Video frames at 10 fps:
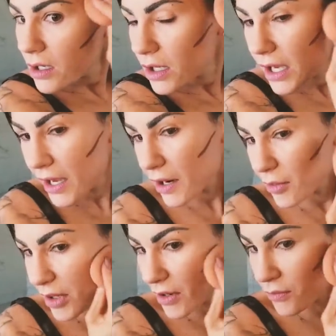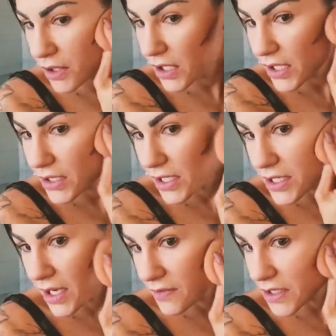care, but it really
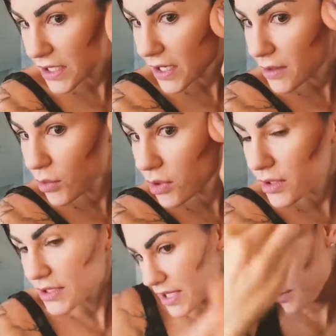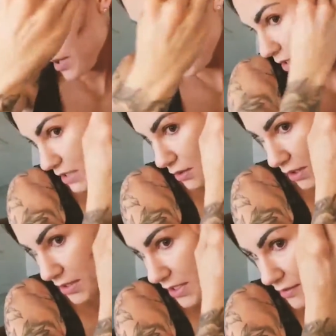doesn't have to take more than 10 minutes. So
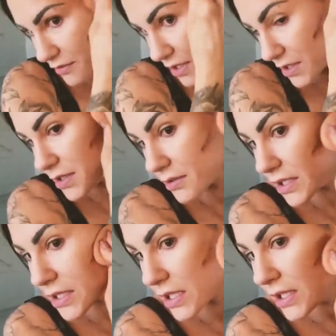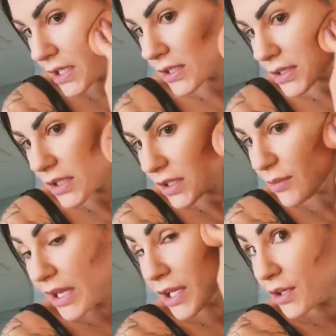let's see if we can do it.
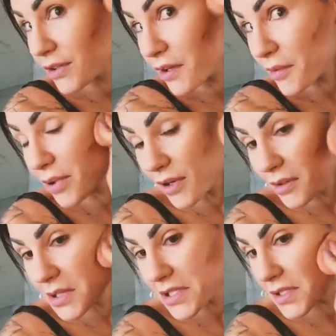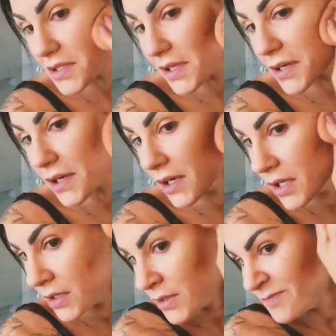Making you a lot of promises here.
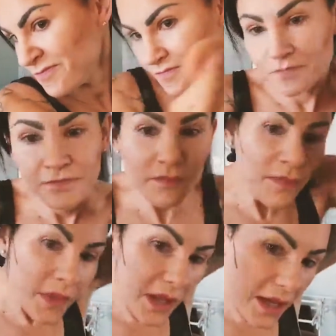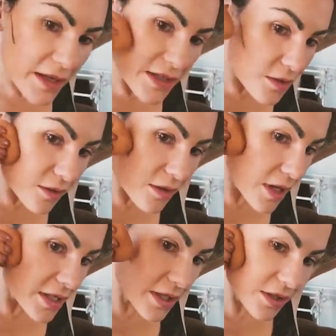Okay, so then
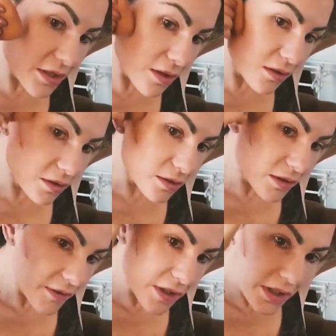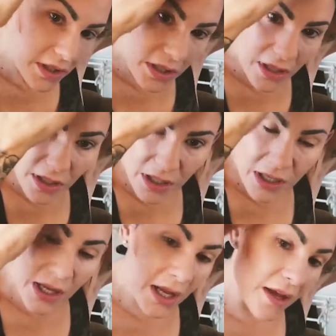I start to go over.
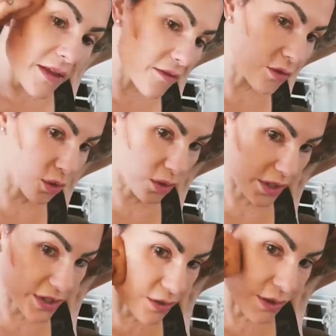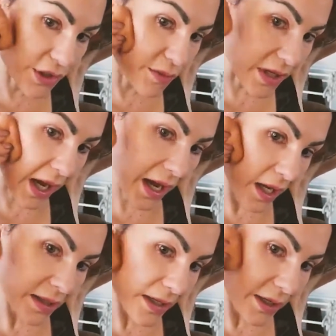And then of course, you know, you've been
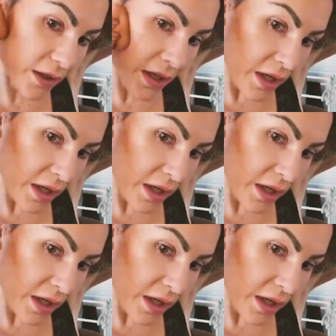highlighting,